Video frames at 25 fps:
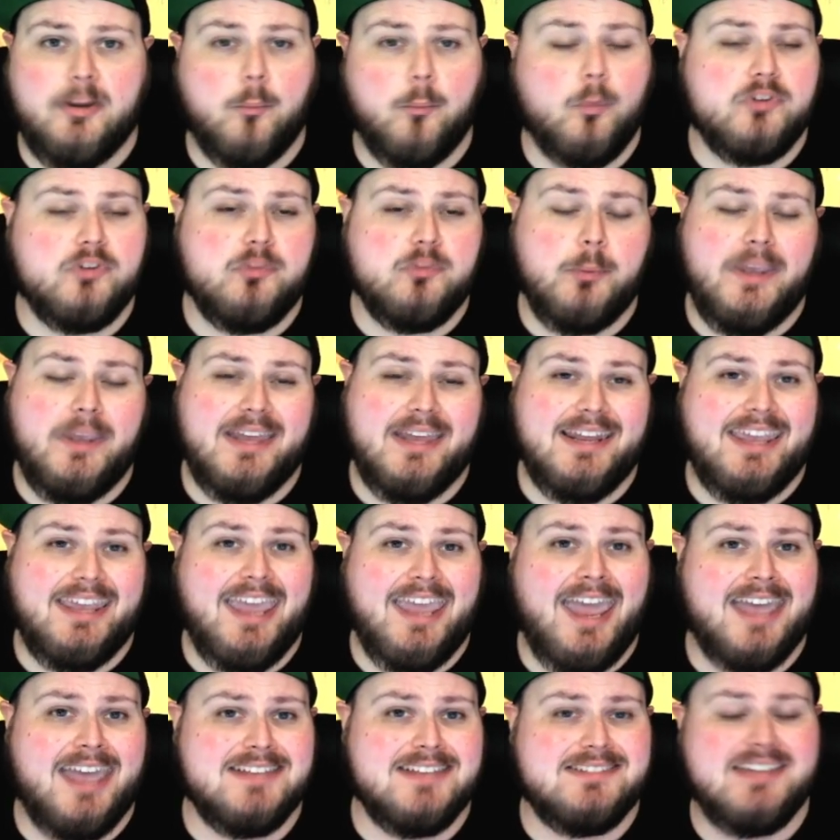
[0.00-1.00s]
And once we get a
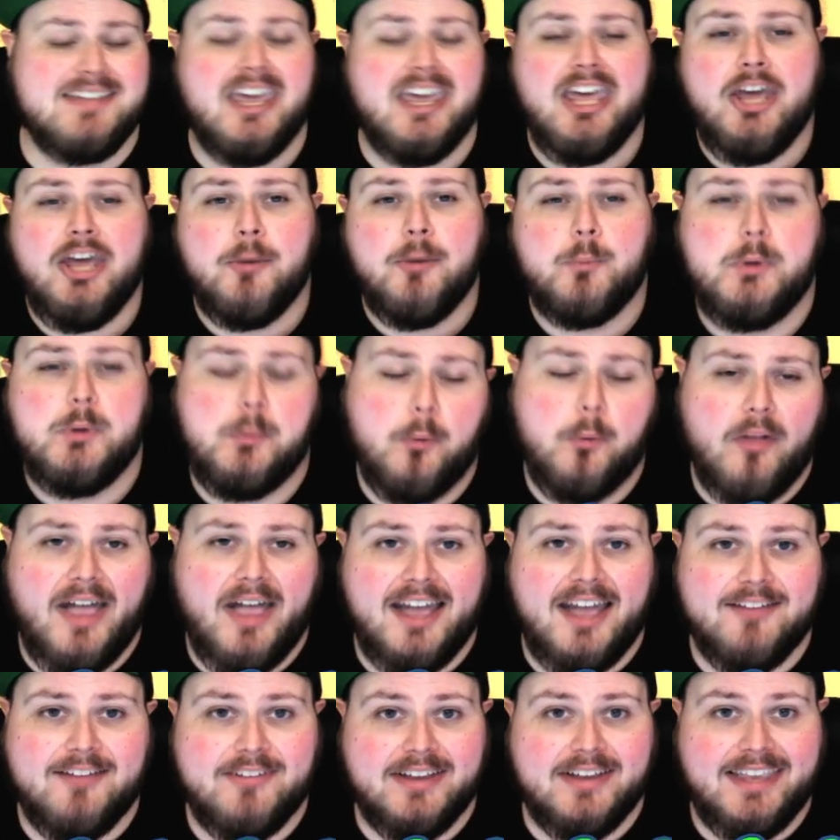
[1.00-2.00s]
cast, we will
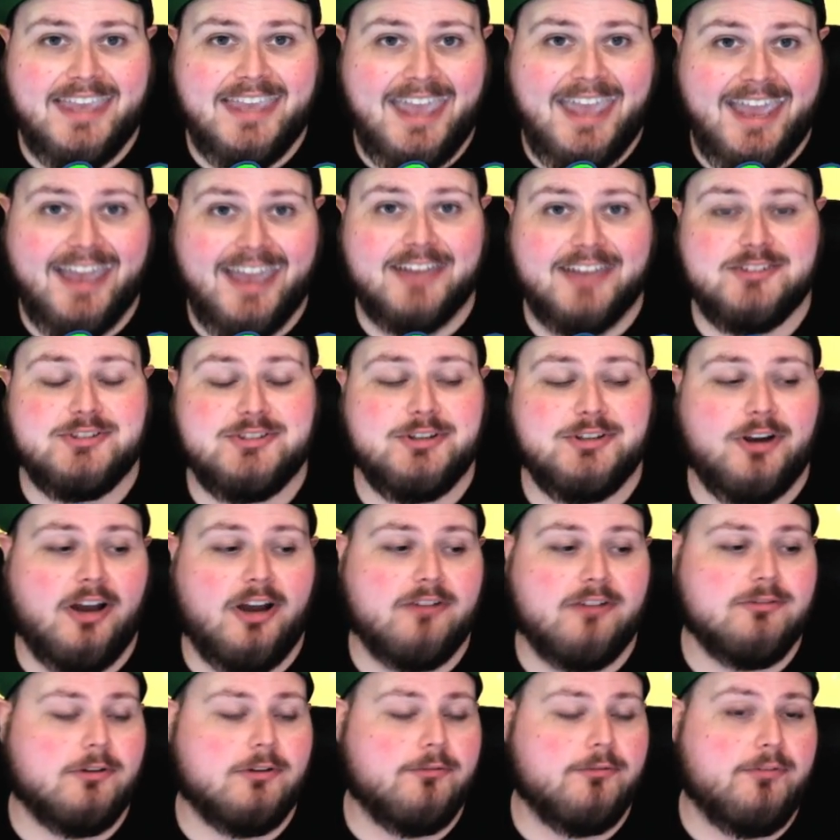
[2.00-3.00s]
have a cast
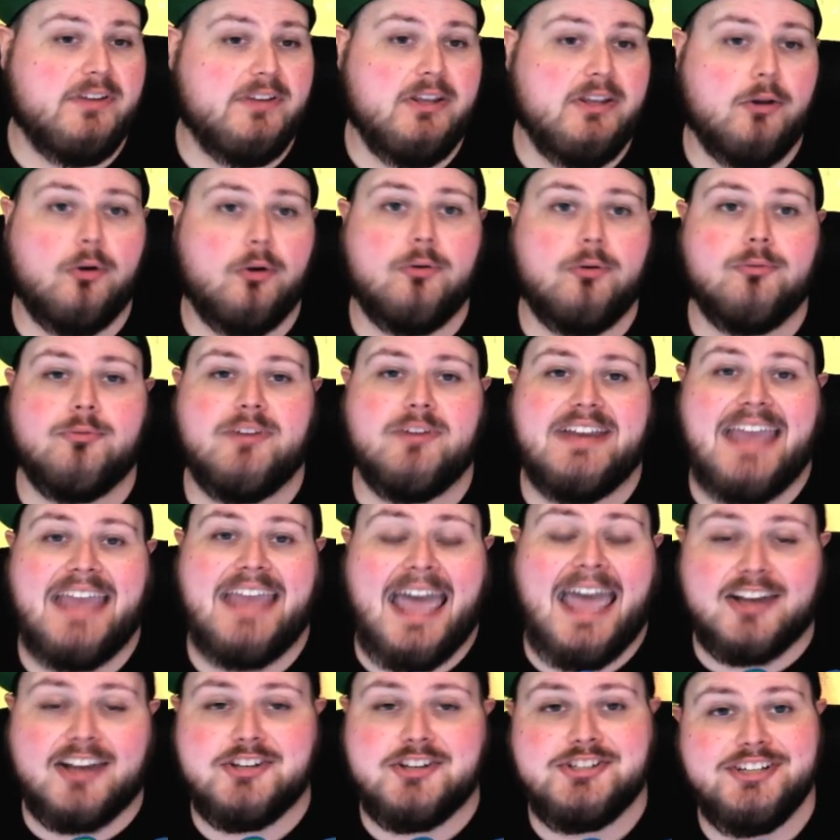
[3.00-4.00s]
reveal
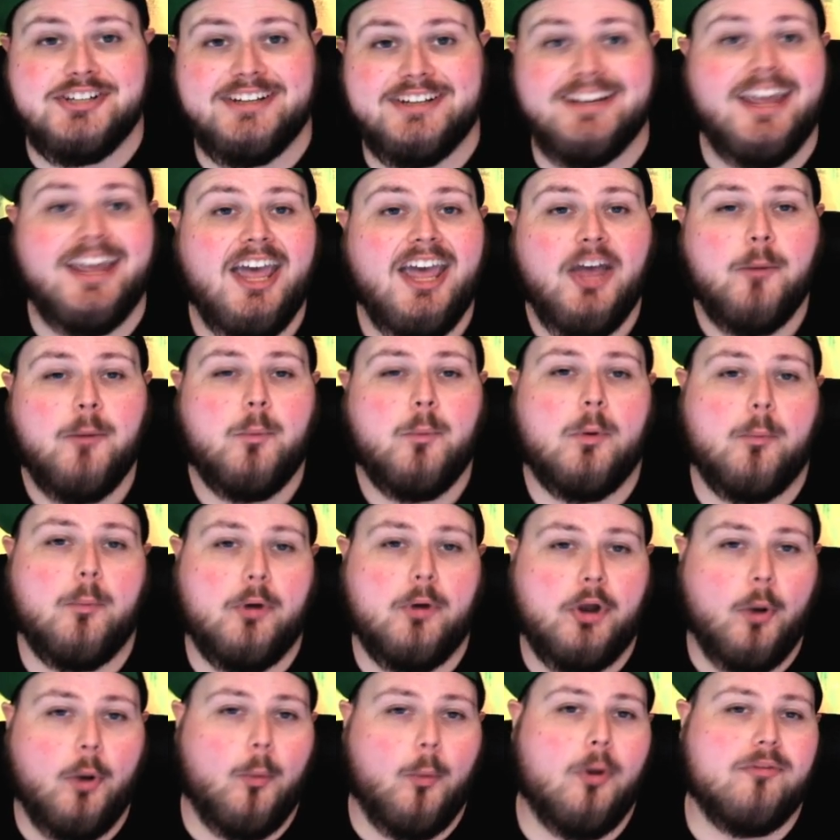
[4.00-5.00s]
reaction where we'll
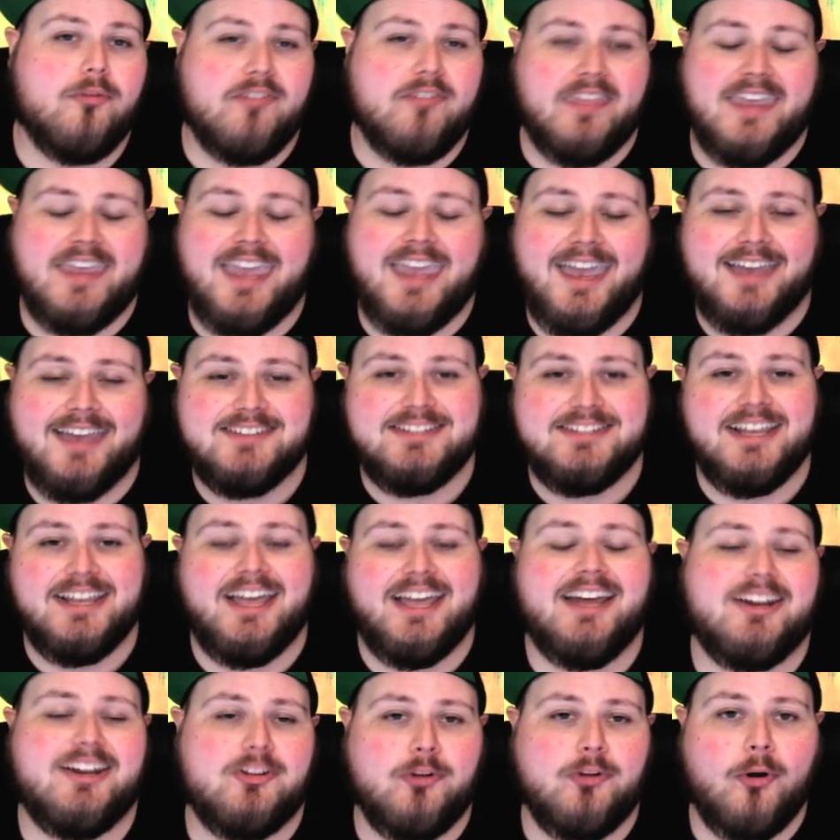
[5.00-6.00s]
go over the cast and
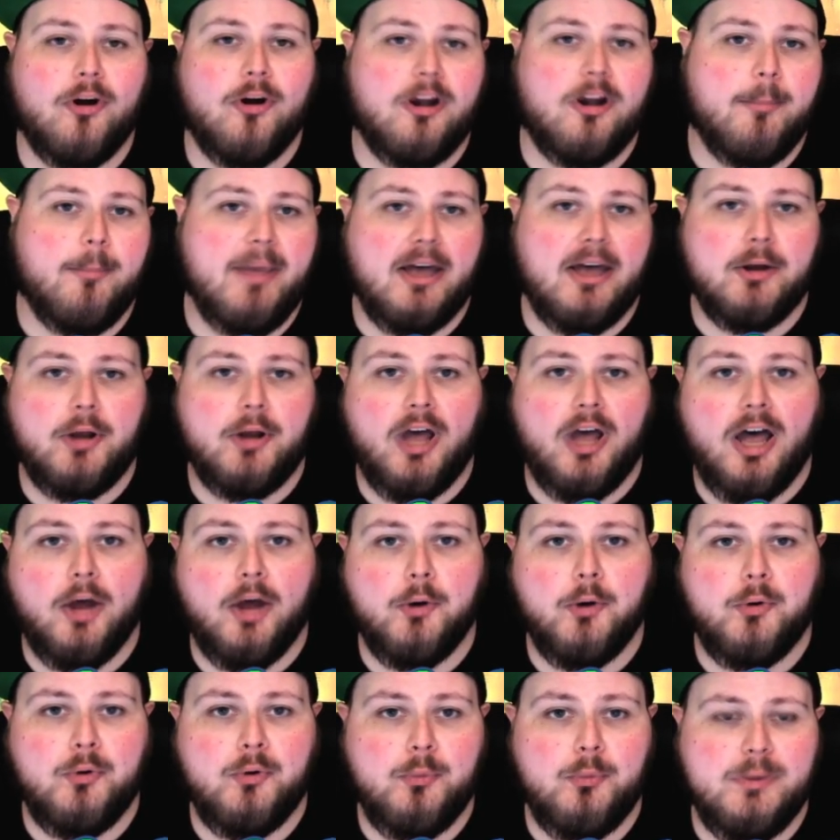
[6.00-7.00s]
kind of talk about
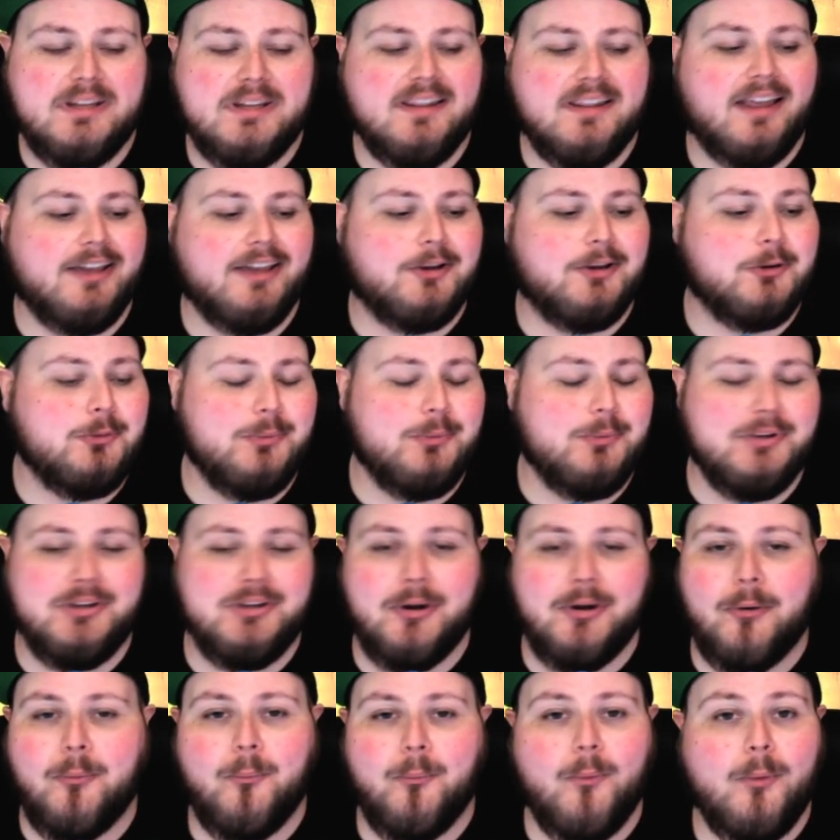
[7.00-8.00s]
who we like, who we
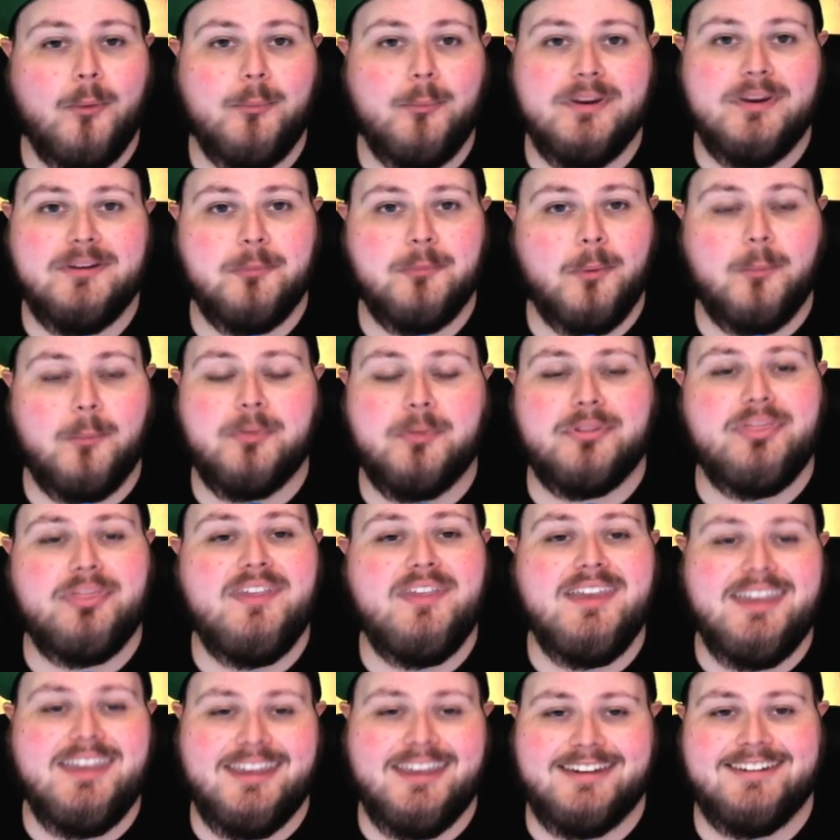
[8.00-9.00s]
don't, what we're
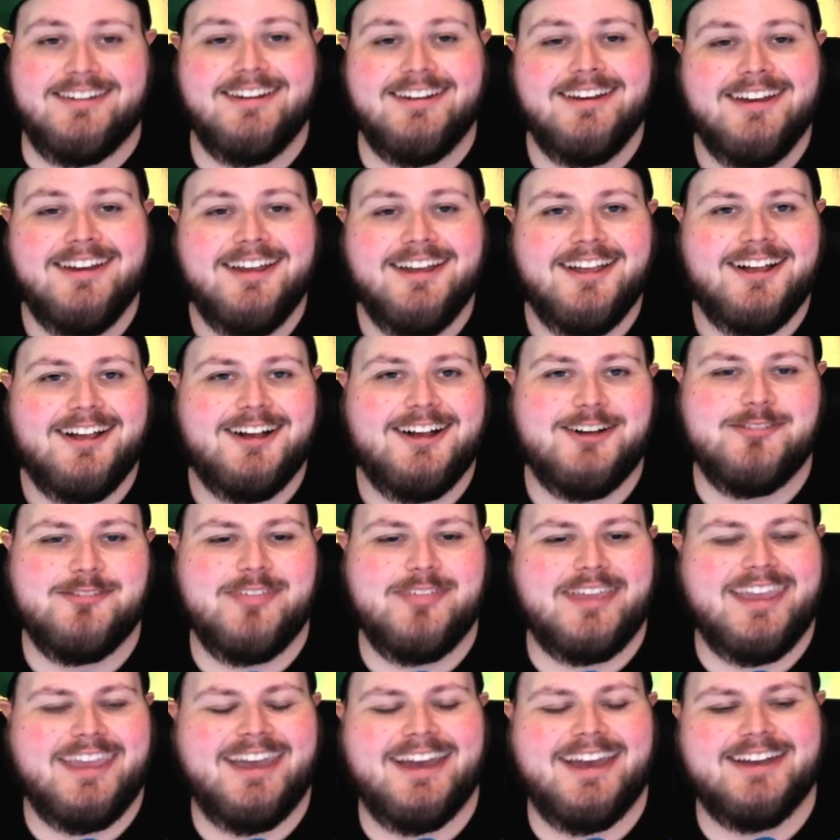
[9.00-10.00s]
thinking of
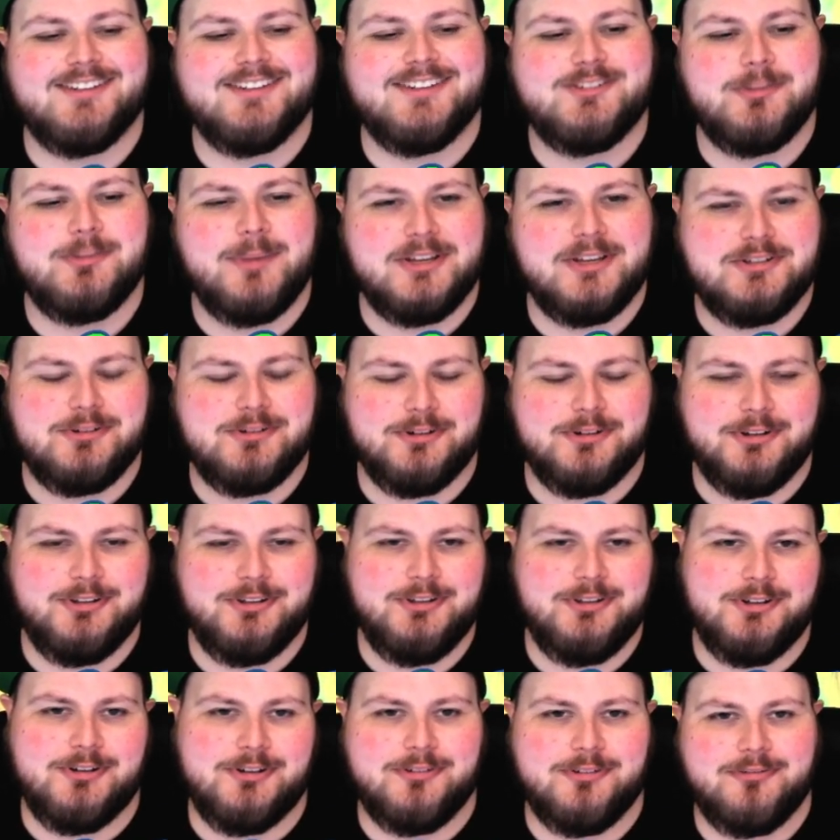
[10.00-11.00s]
the cast. So make sure
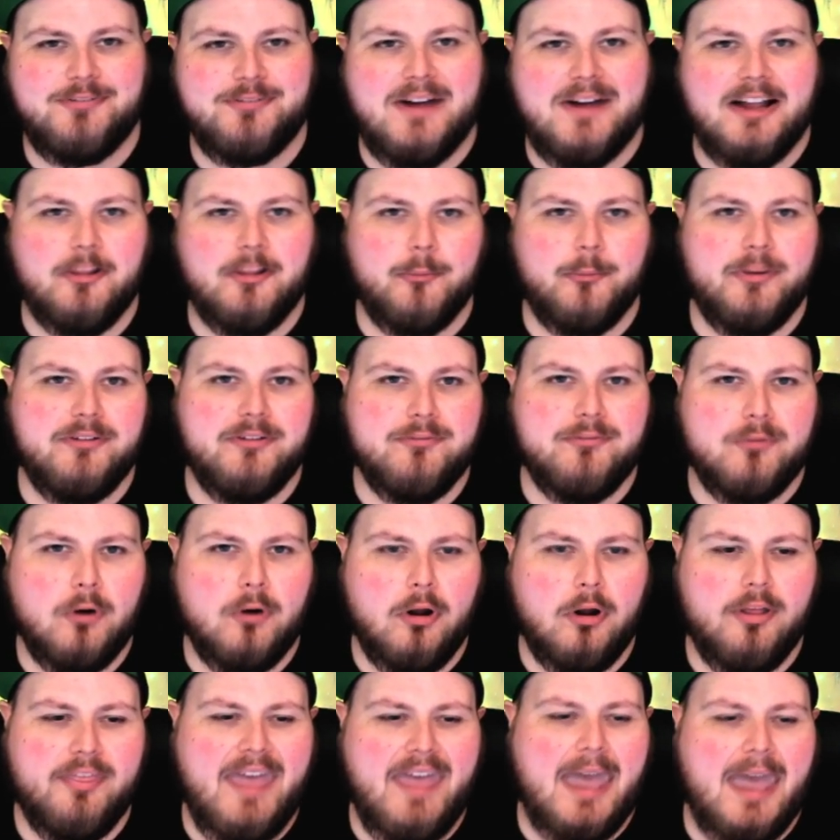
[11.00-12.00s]
you're following for
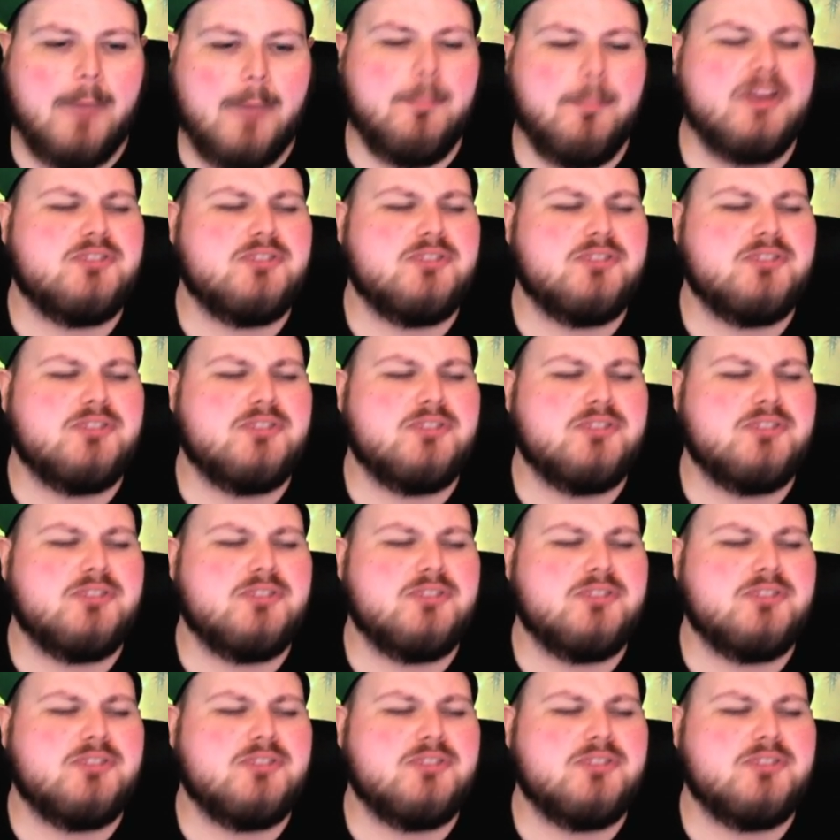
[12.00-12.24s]
all that.